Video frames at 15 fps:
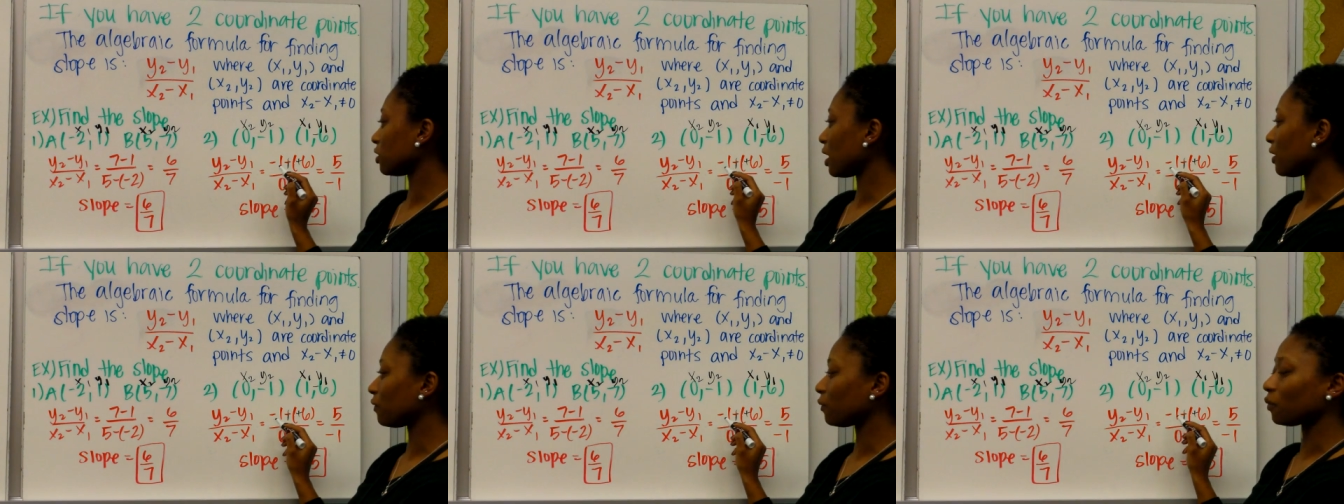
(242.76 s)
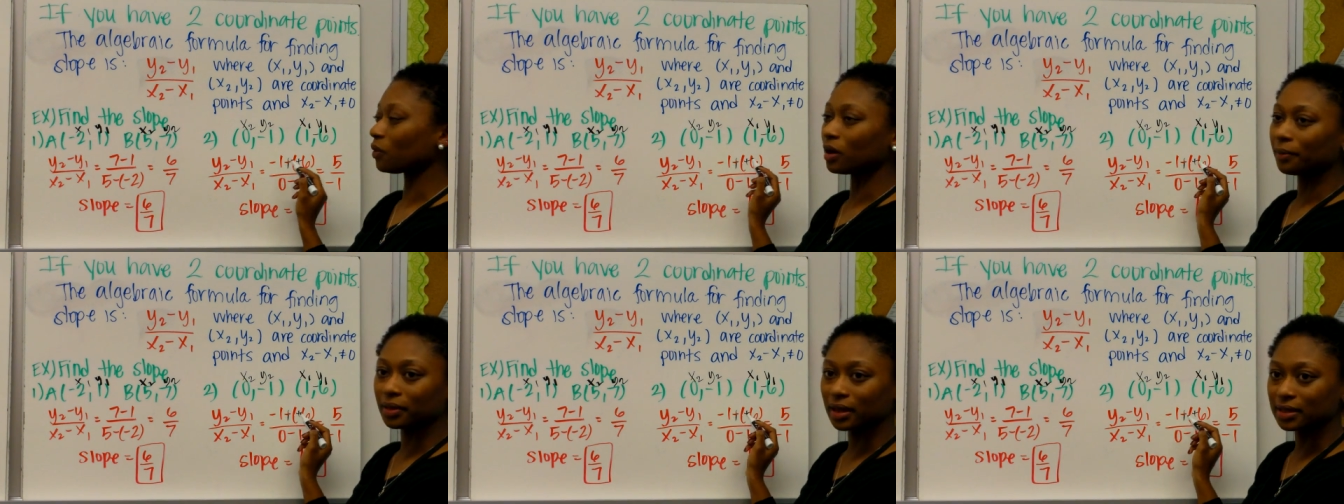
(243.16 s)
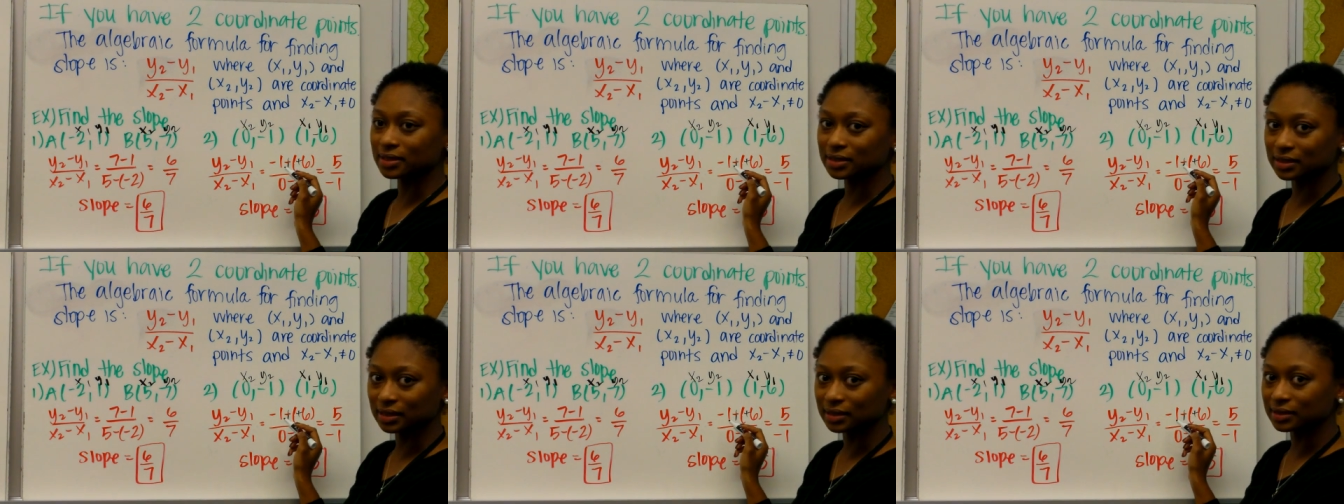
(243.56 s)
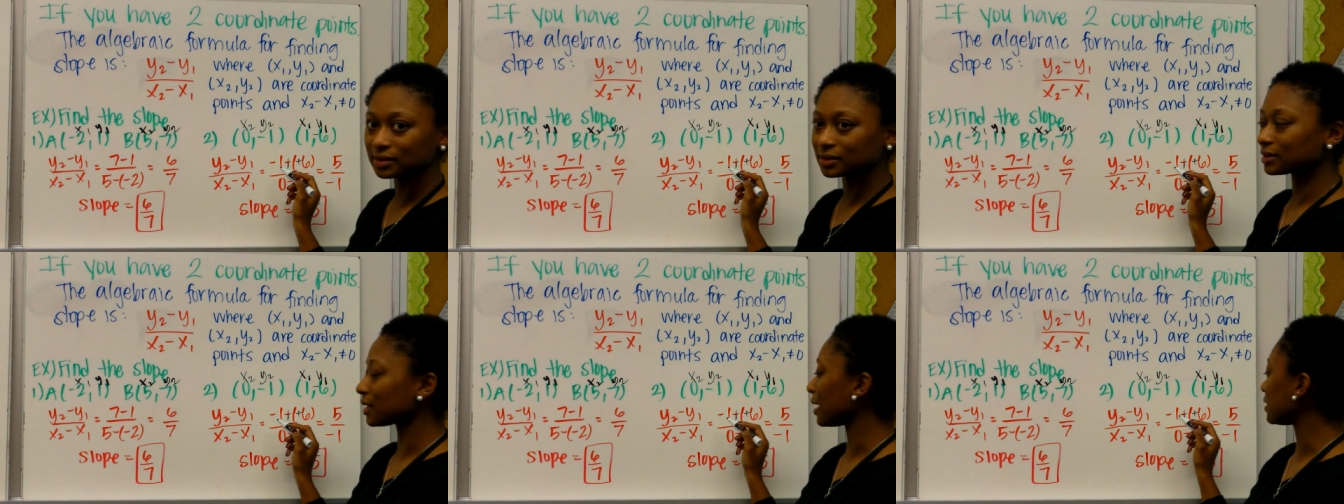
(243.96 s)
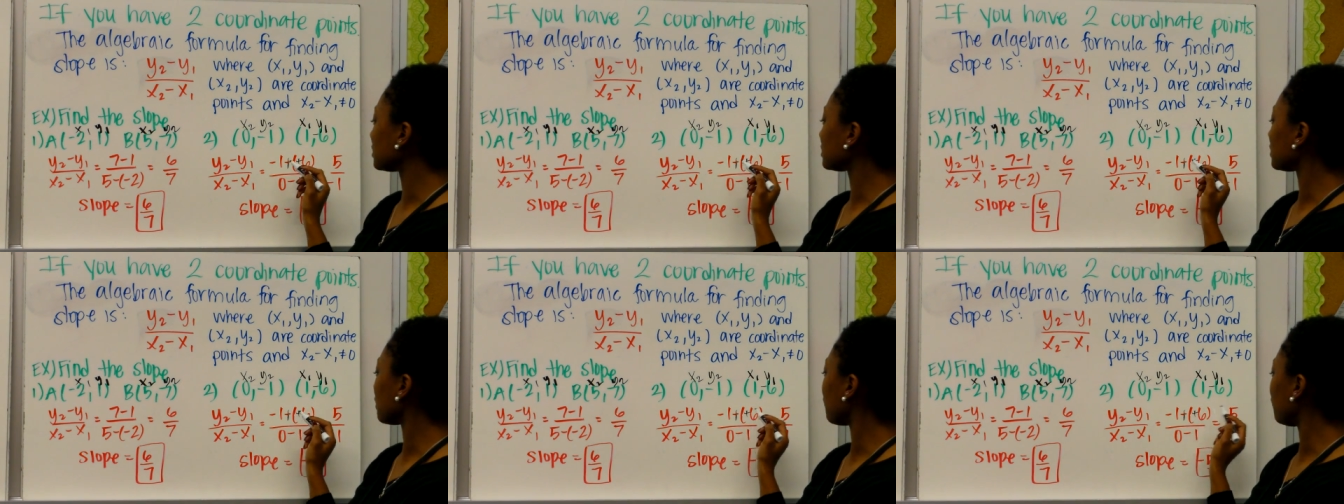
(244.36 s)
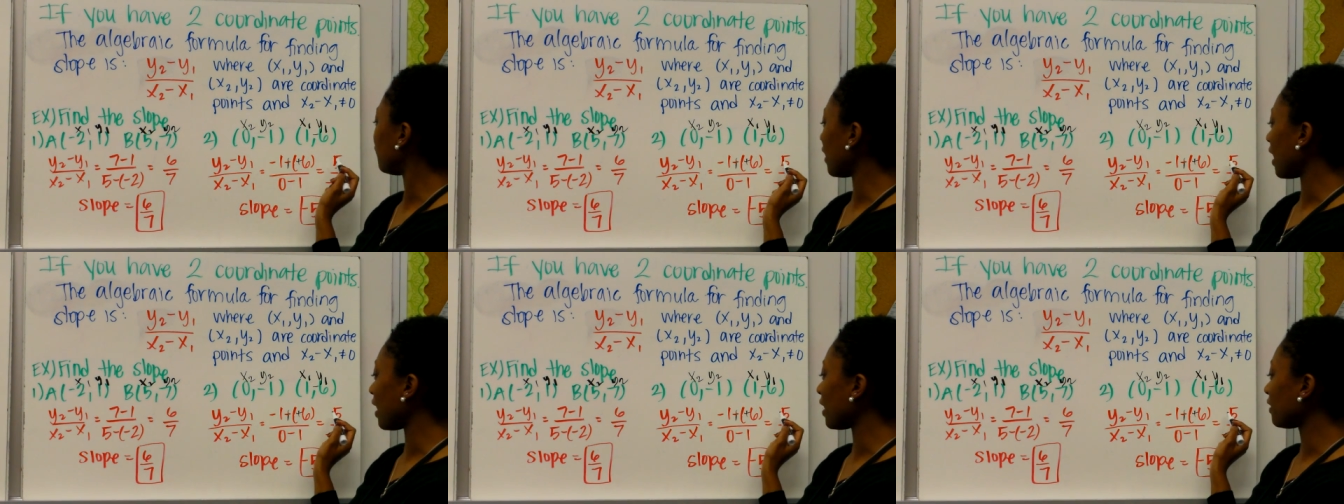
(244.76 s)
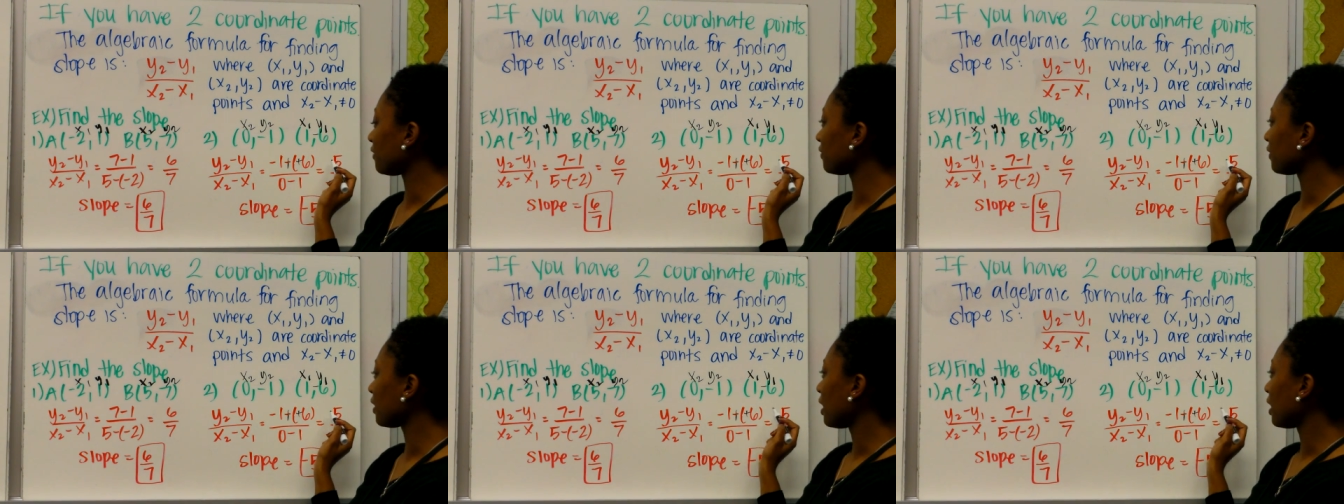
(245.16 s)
So you have 1 plus 6, that's 5.